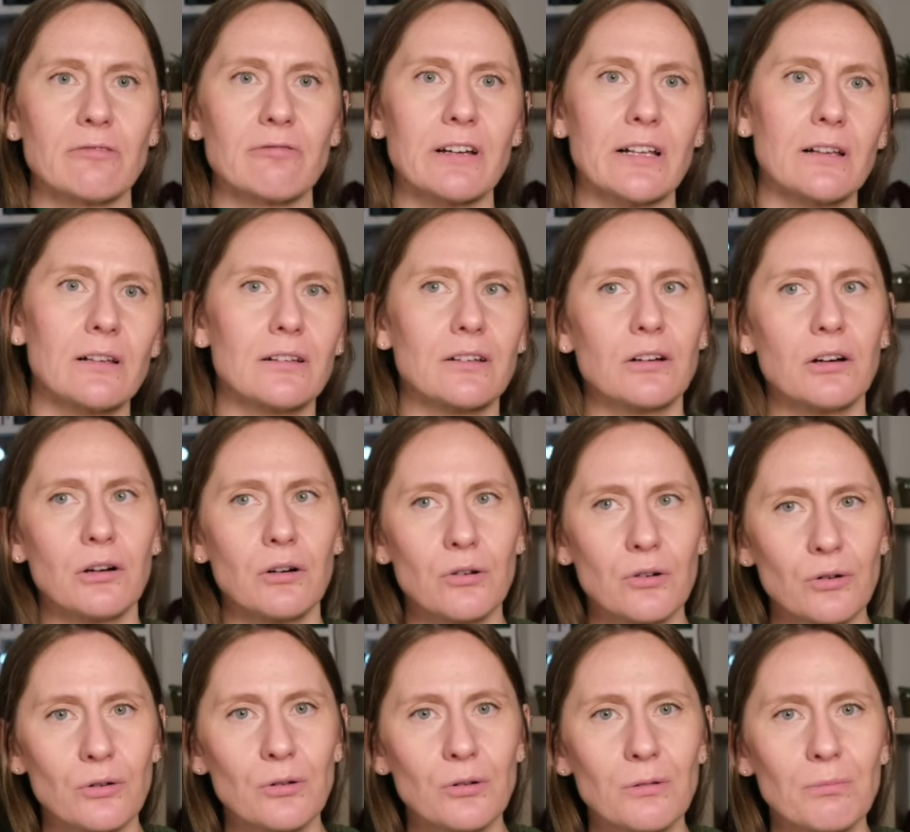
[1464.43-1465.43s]
Well,
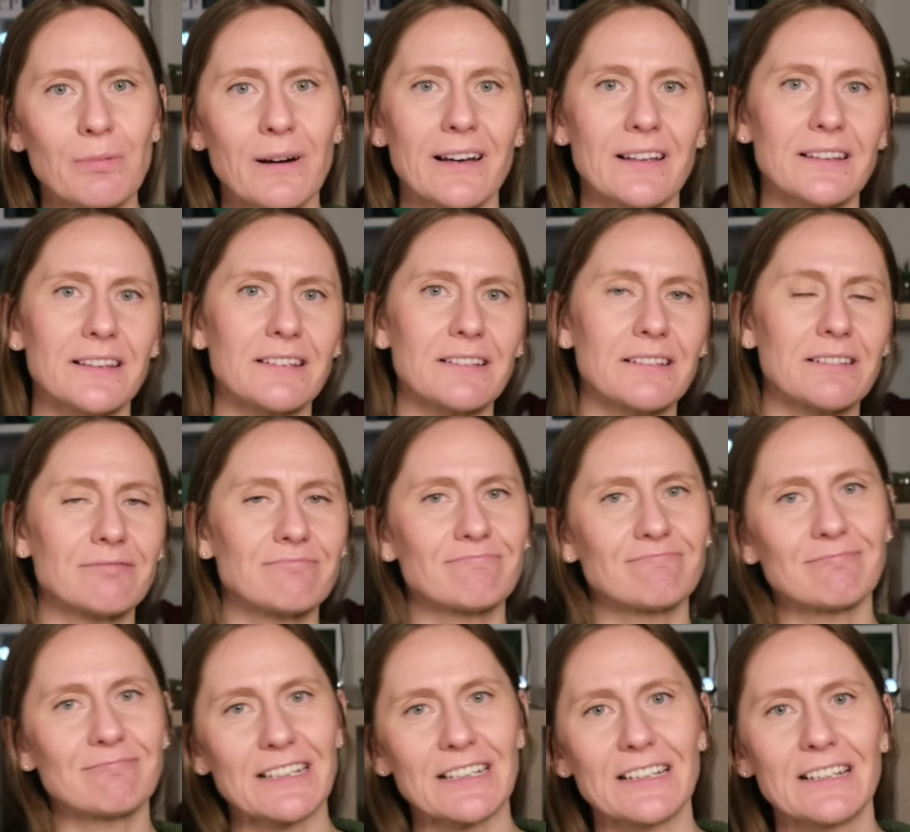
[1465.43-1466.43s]
cool, but
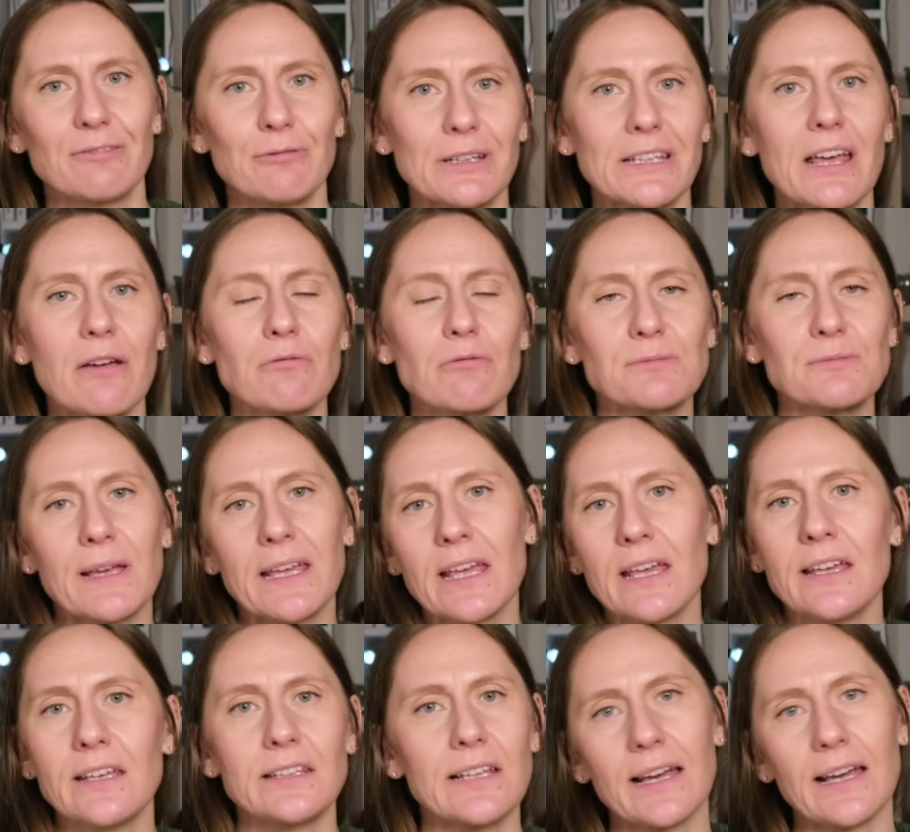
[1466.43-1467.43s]
well, when I was
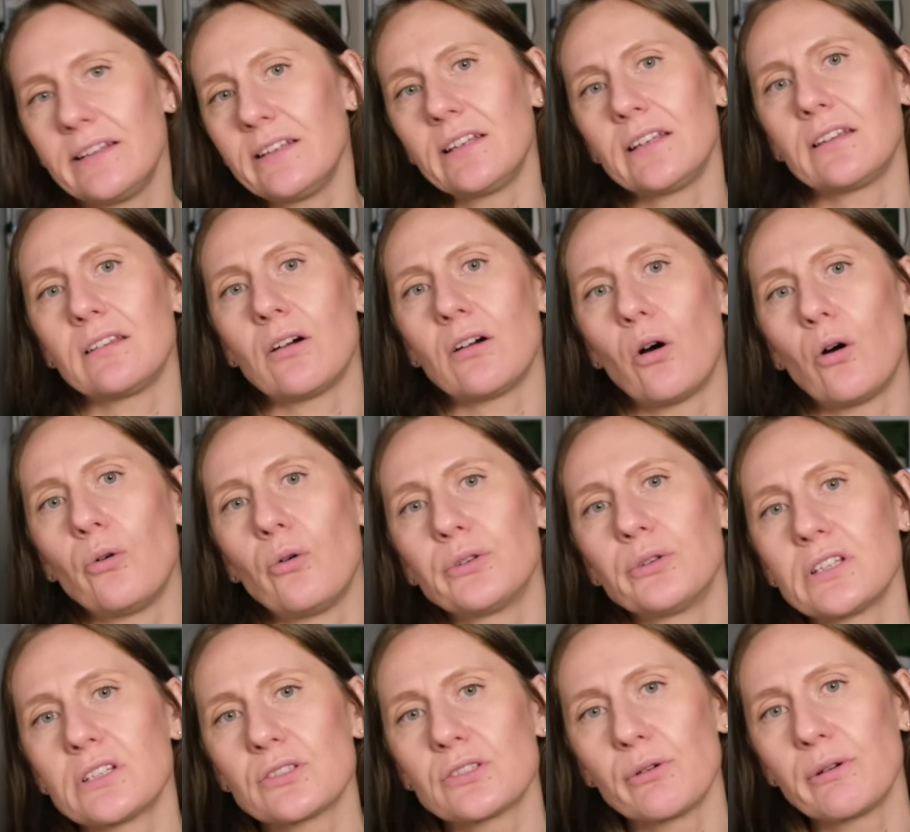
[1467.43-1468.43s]
making it, I didn't
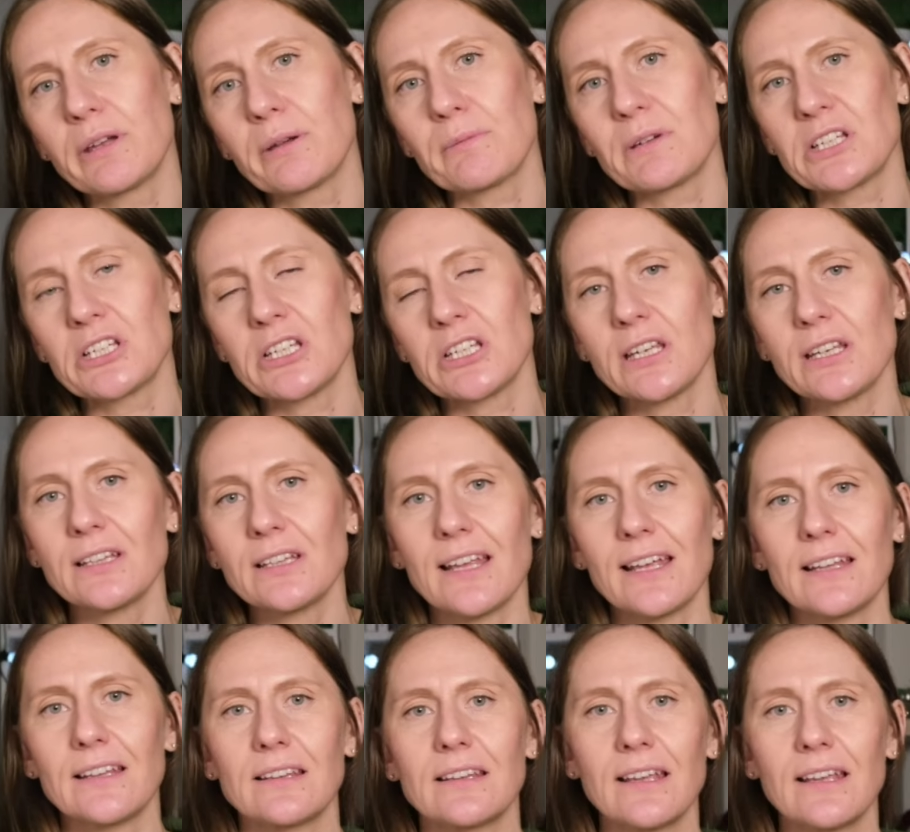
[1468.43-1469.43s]
own a sewing machine,
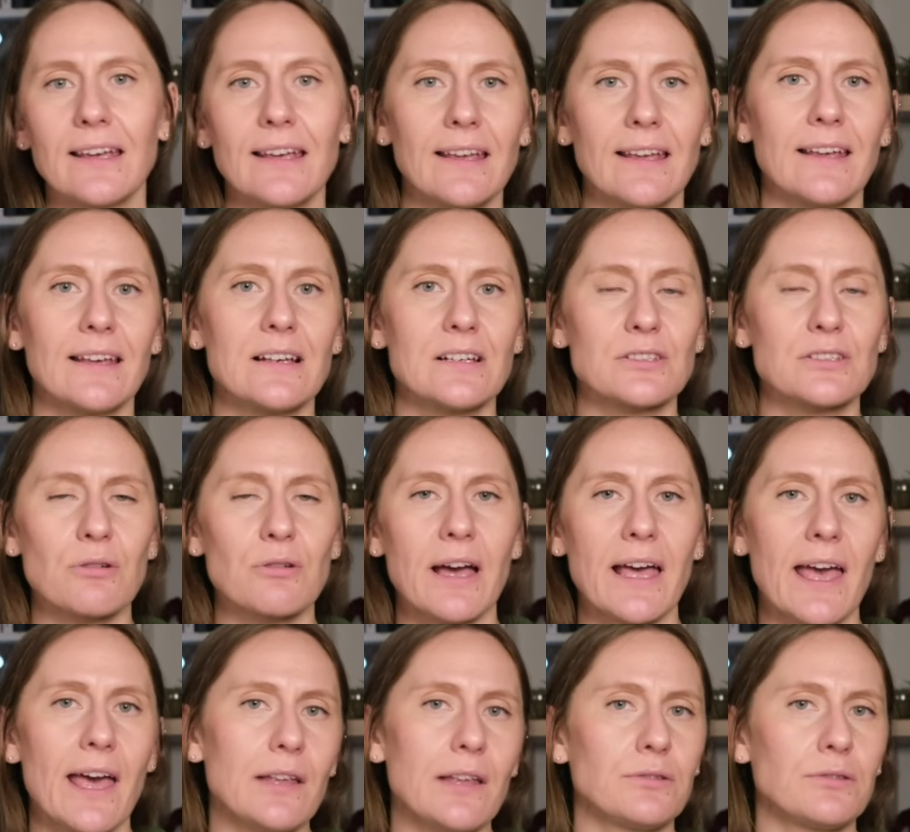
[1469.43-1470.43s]
and so I
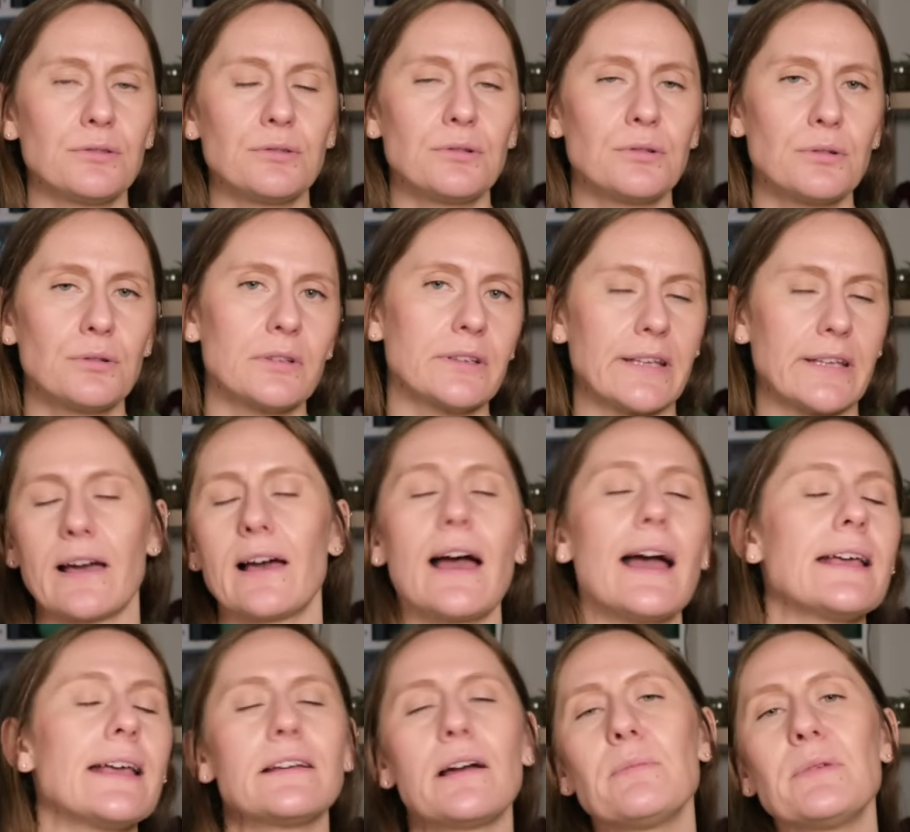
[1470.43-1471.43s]
had to,
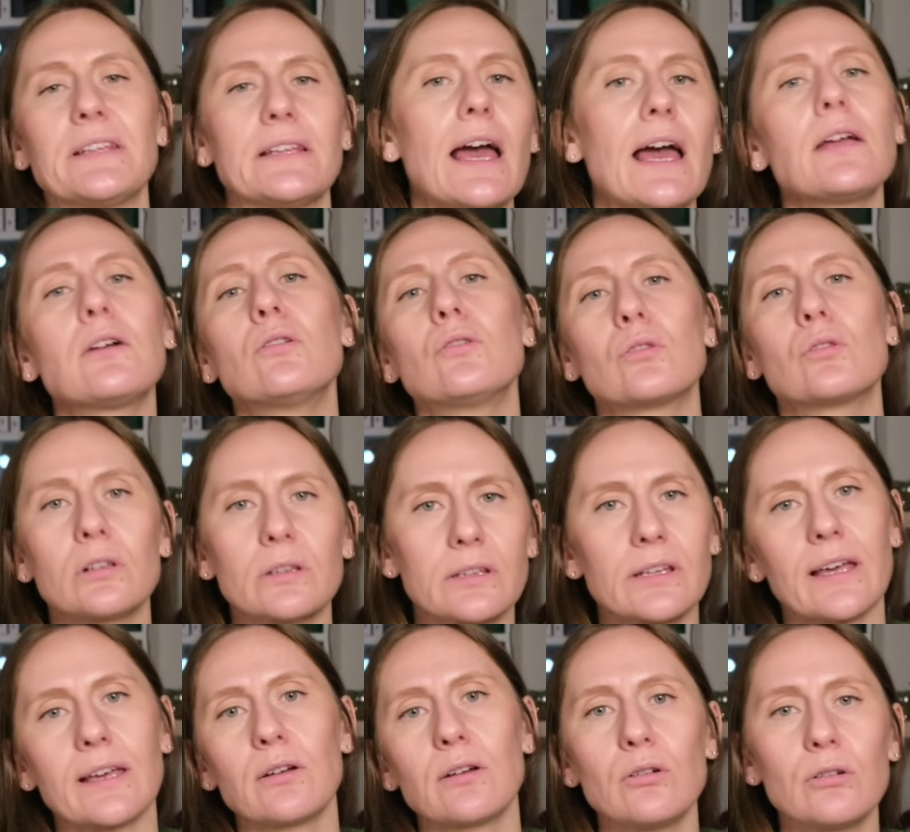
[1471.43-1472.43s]
yeah, I mean, I
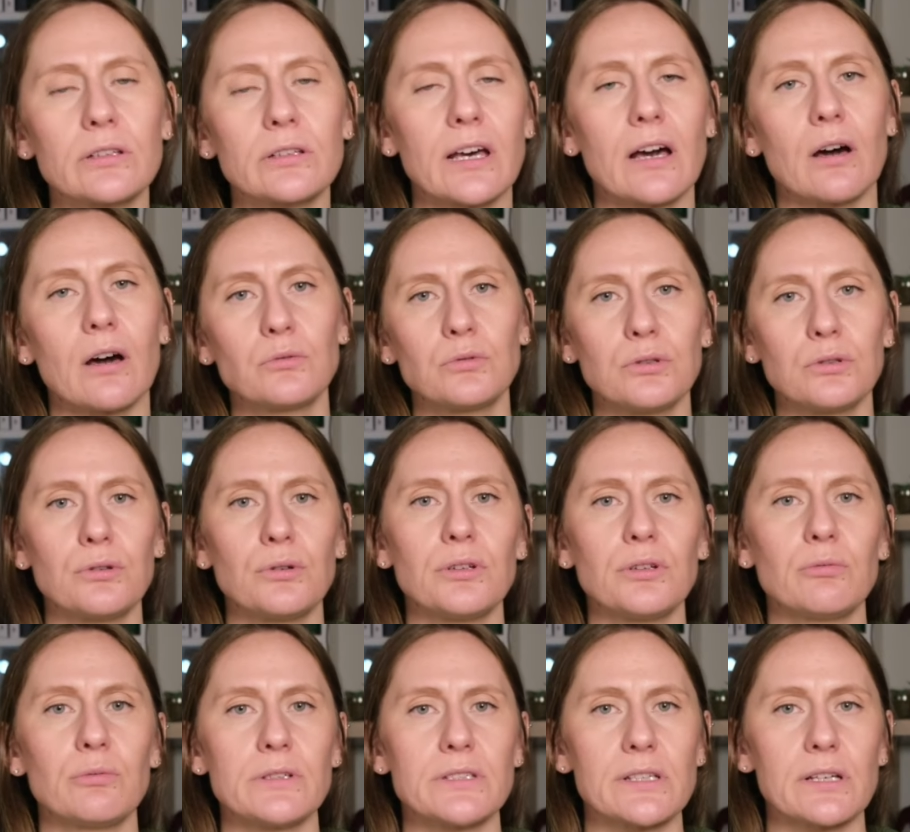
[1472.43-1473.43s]
googled how to do
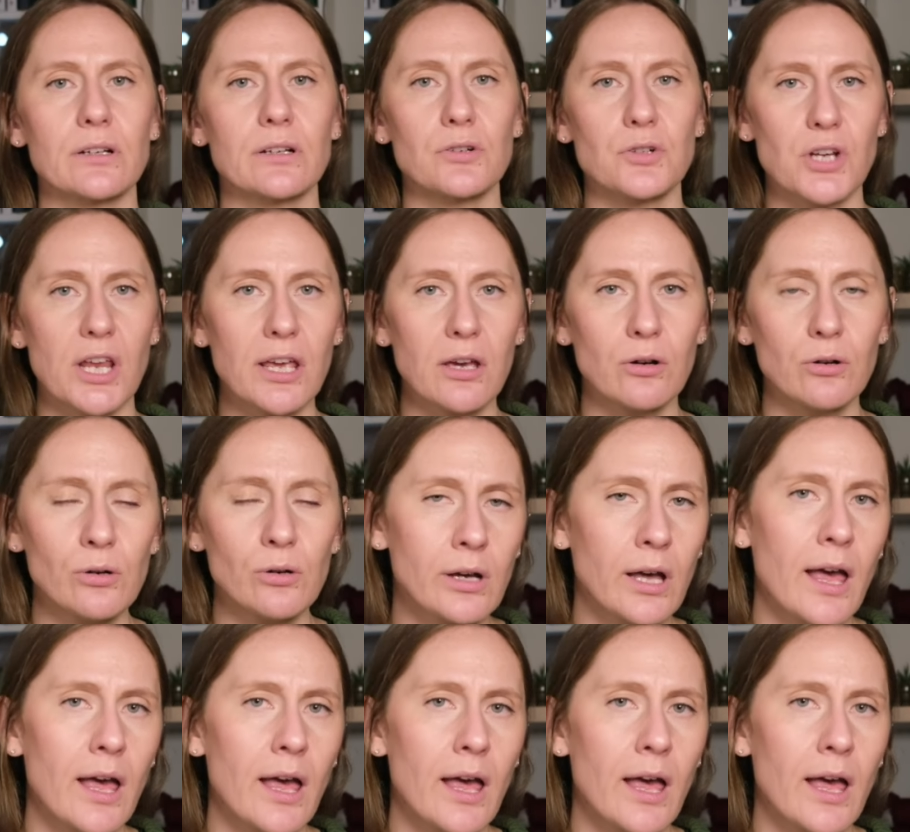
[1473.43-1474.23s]
it with a crochet hook,